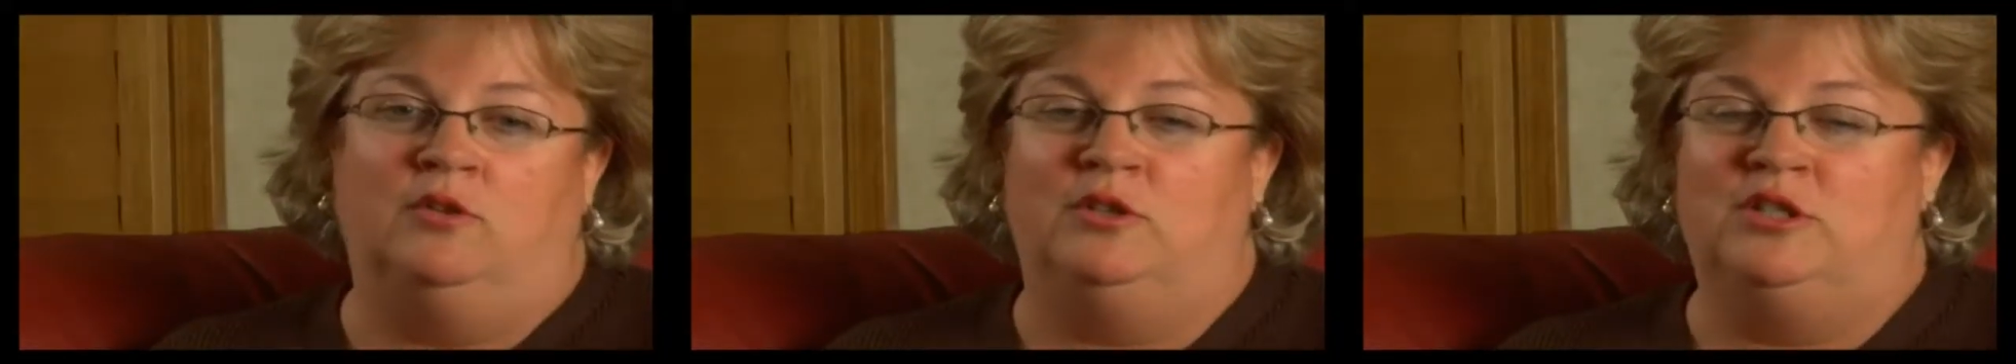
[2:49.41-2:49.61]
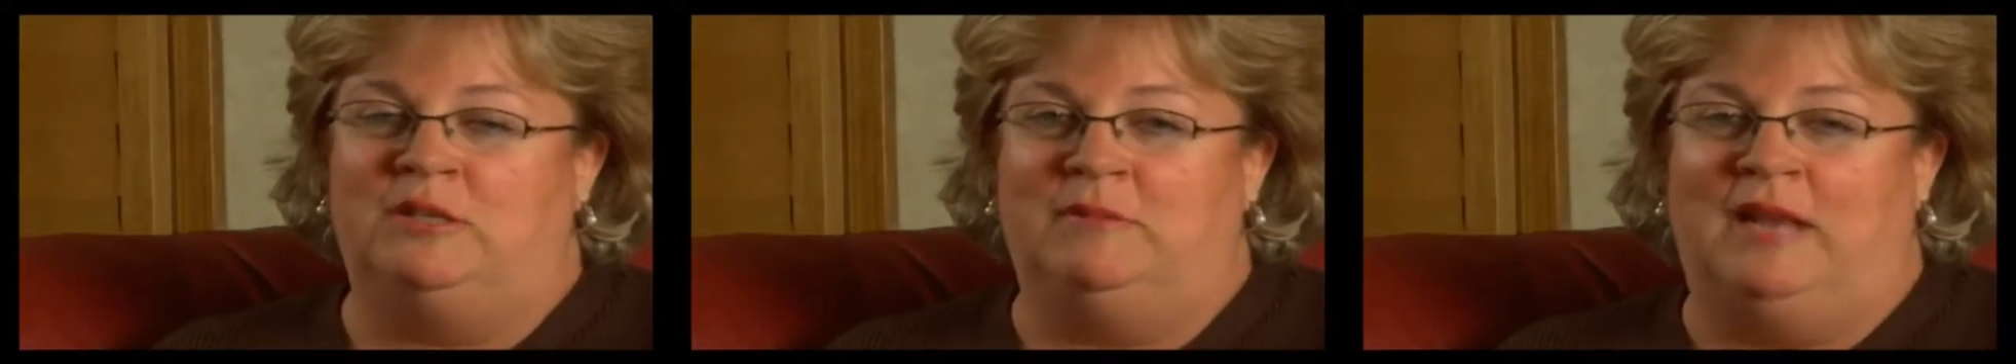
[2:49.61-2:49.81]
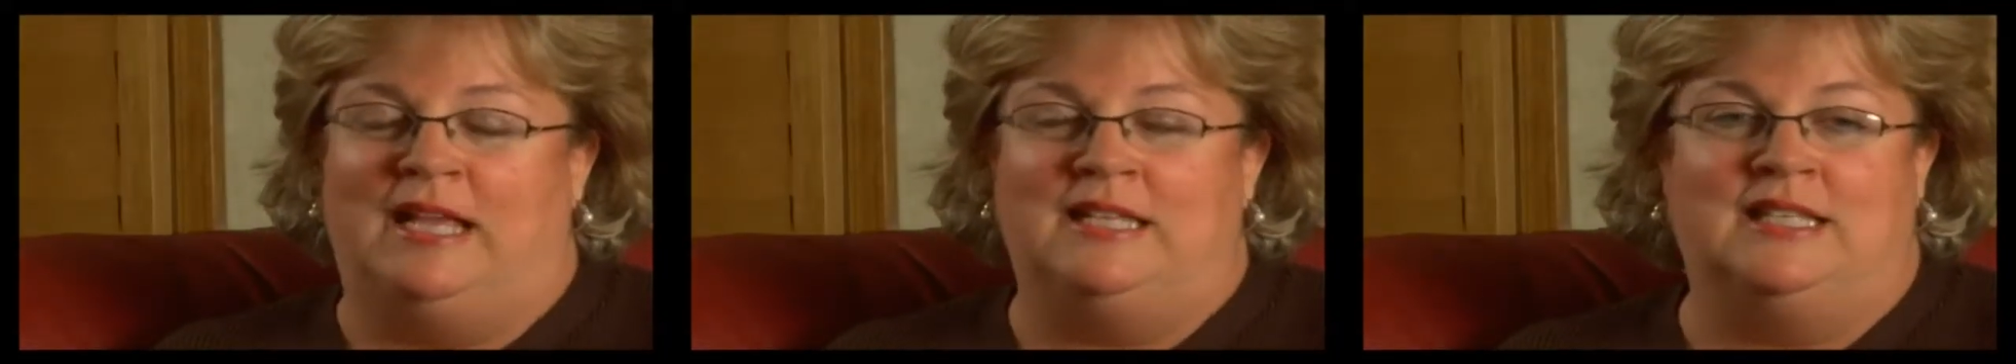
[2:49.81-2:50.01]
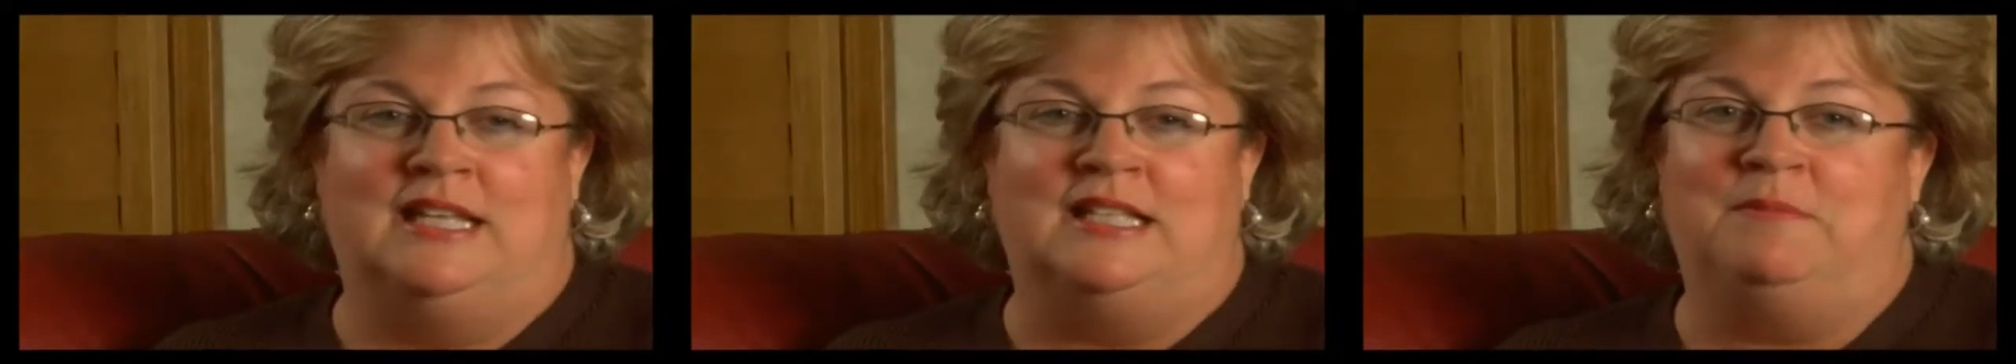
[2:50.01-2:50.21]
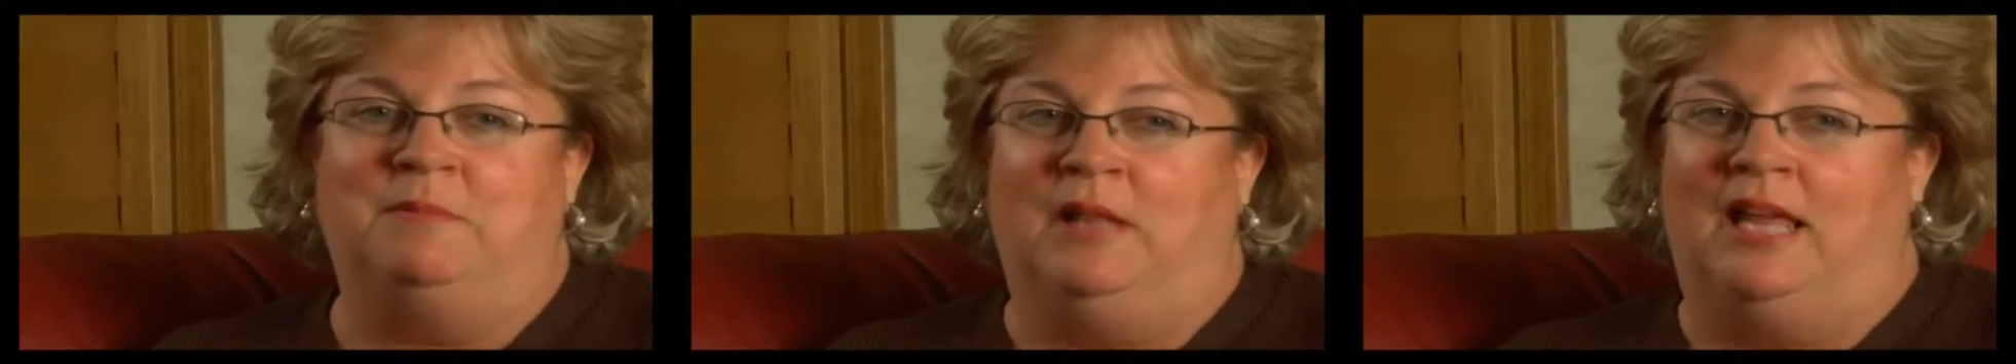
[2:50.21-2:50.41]
indoor
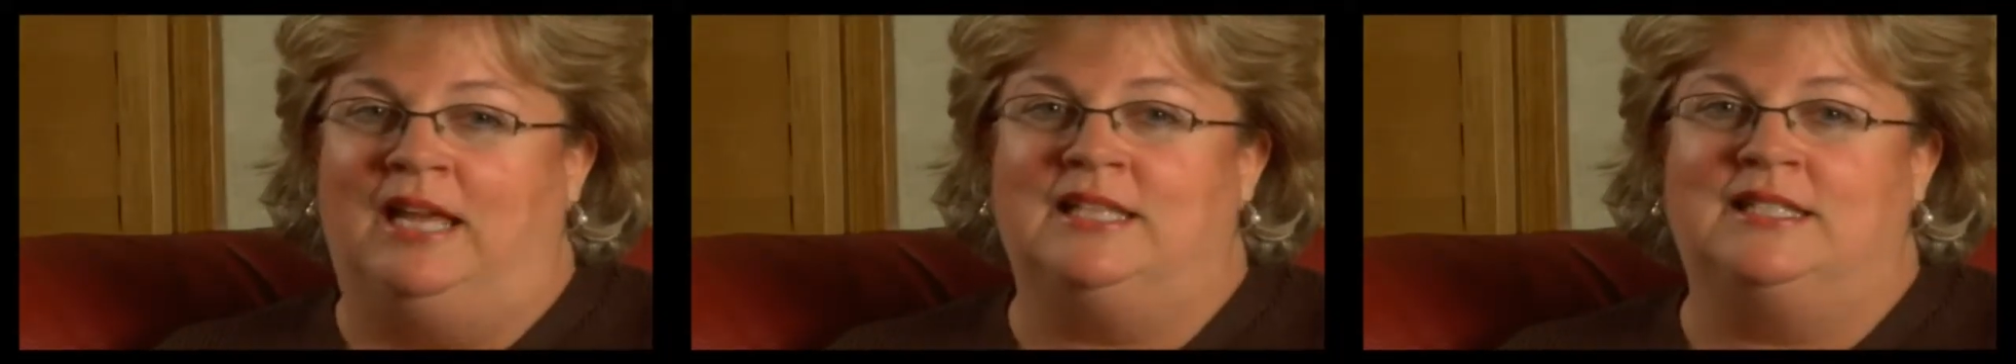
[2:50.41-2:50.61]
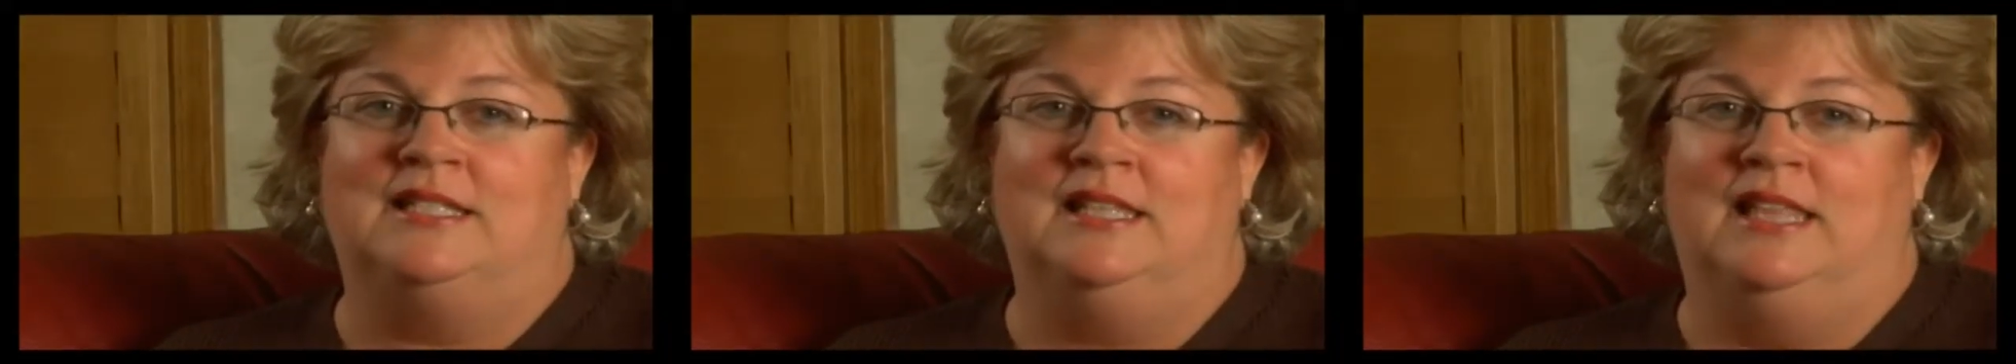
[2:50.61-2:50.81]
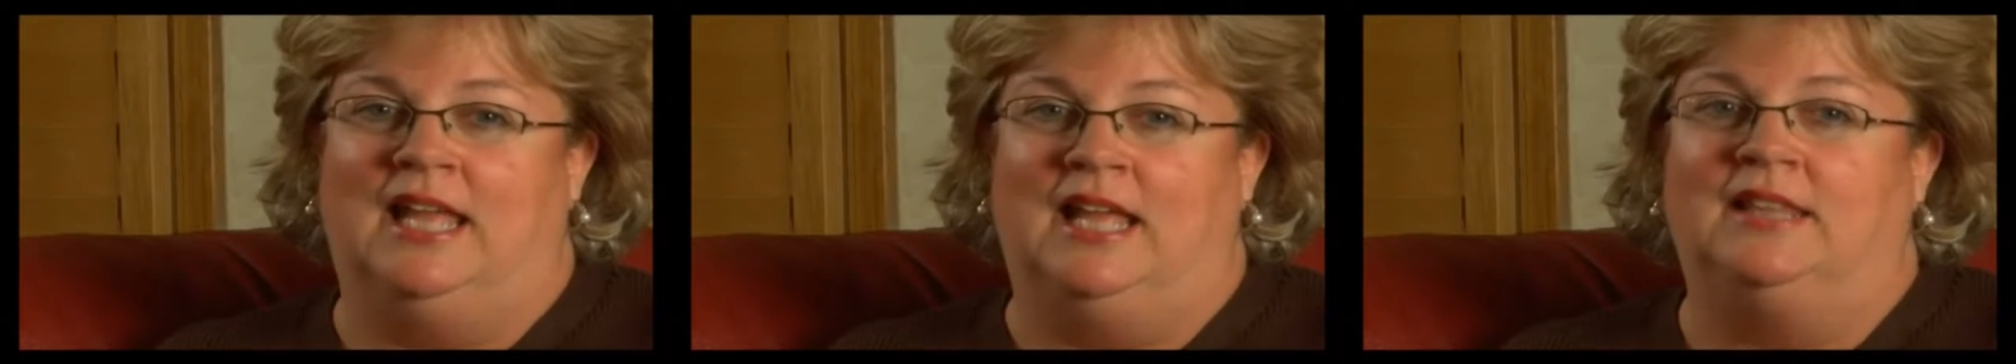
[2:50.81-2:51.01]
gymnastics place